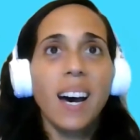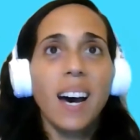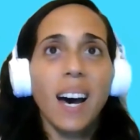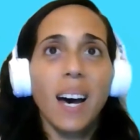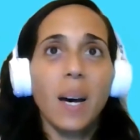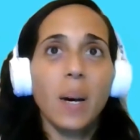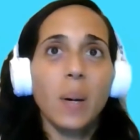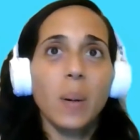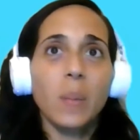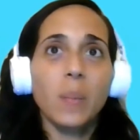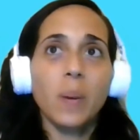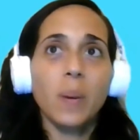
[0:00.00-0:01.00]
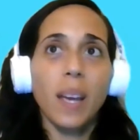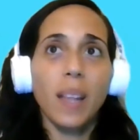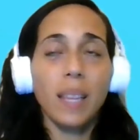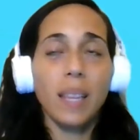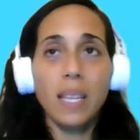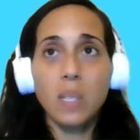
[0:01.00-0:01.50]

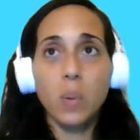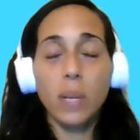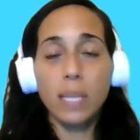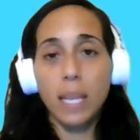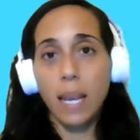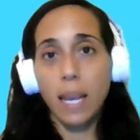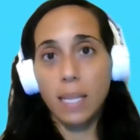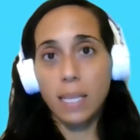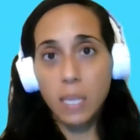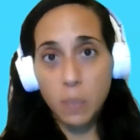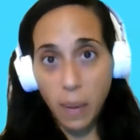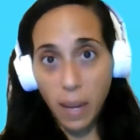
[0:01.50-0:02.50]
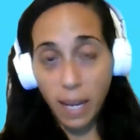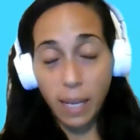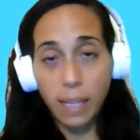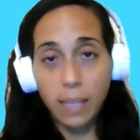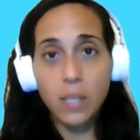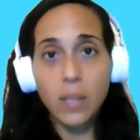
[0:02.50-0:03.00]
And this was in
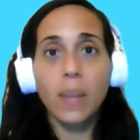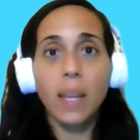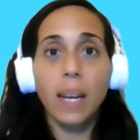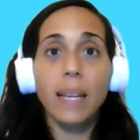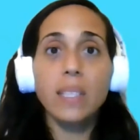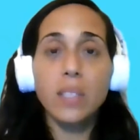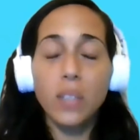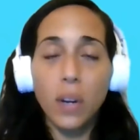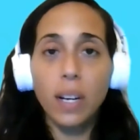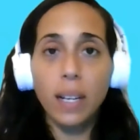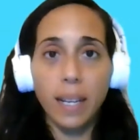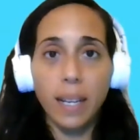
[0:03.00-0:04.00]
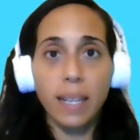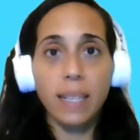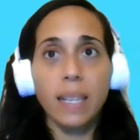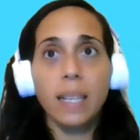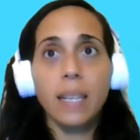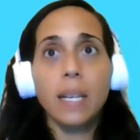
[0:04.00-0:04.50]
Spain. So then I started
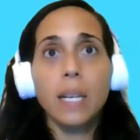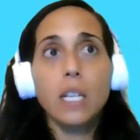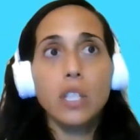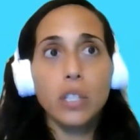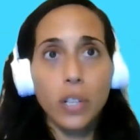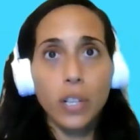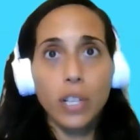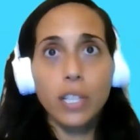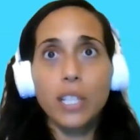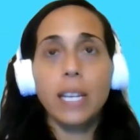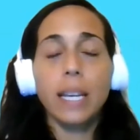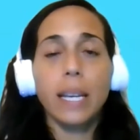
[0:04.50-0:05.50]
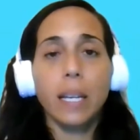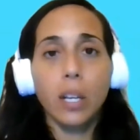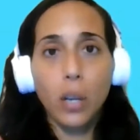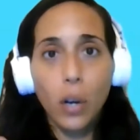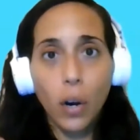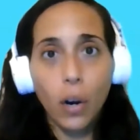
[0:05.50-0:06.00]

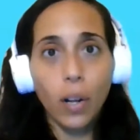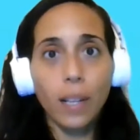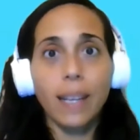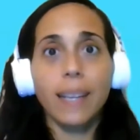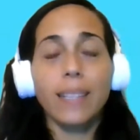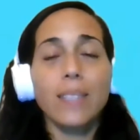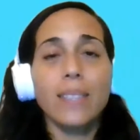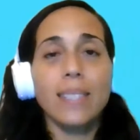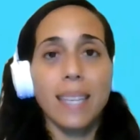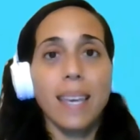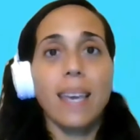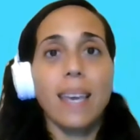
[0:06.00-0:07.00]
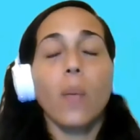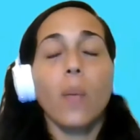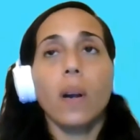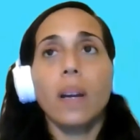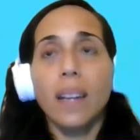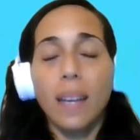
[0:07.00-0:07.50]
searching, calling to see
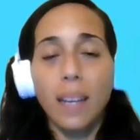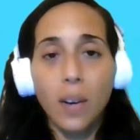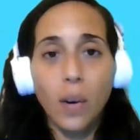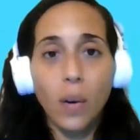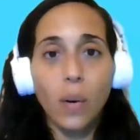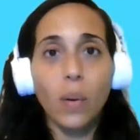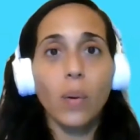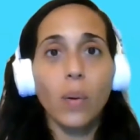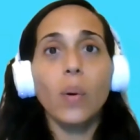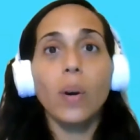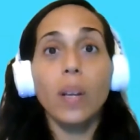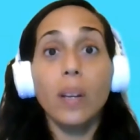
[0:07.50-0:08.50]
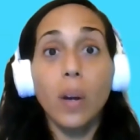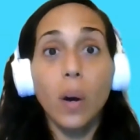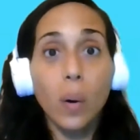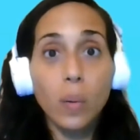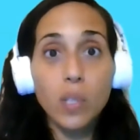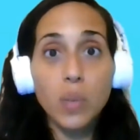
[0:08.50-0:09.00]
where could I go, who could
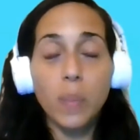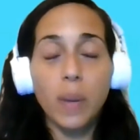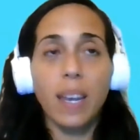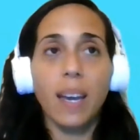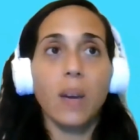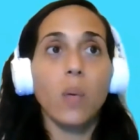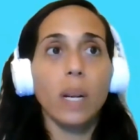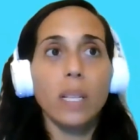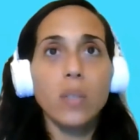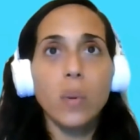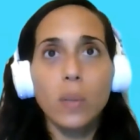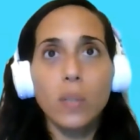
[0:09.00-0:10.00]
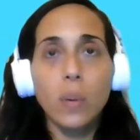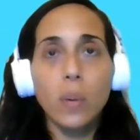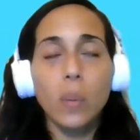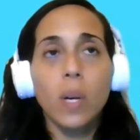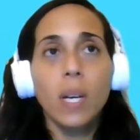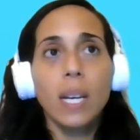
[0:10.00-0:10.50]
coach me. I wanted to
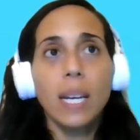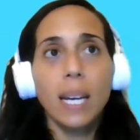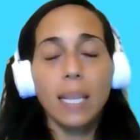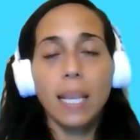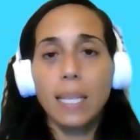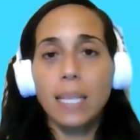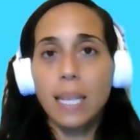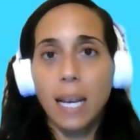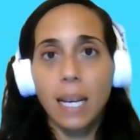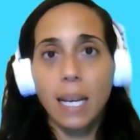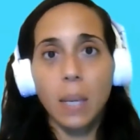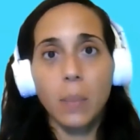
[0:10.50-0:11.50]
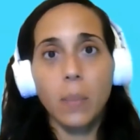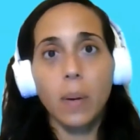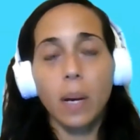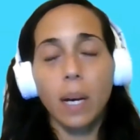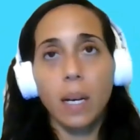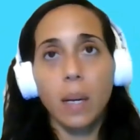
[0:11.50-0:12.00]
also, at that time,
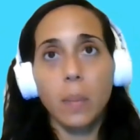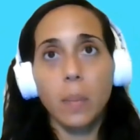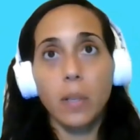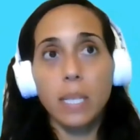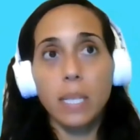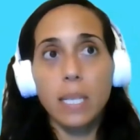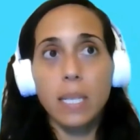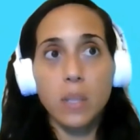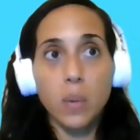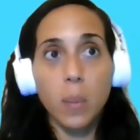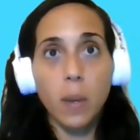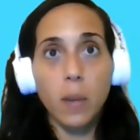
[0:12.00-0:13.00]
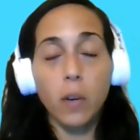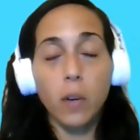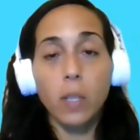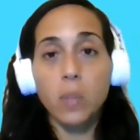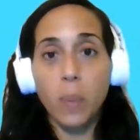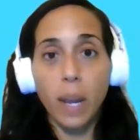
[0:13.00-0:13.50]
artistic swimming
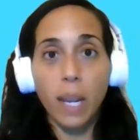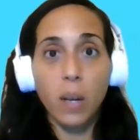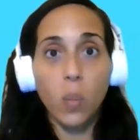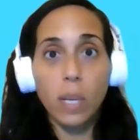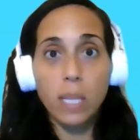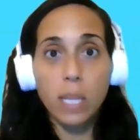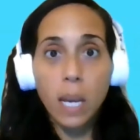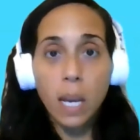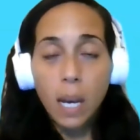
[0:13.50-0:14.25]
for Spain was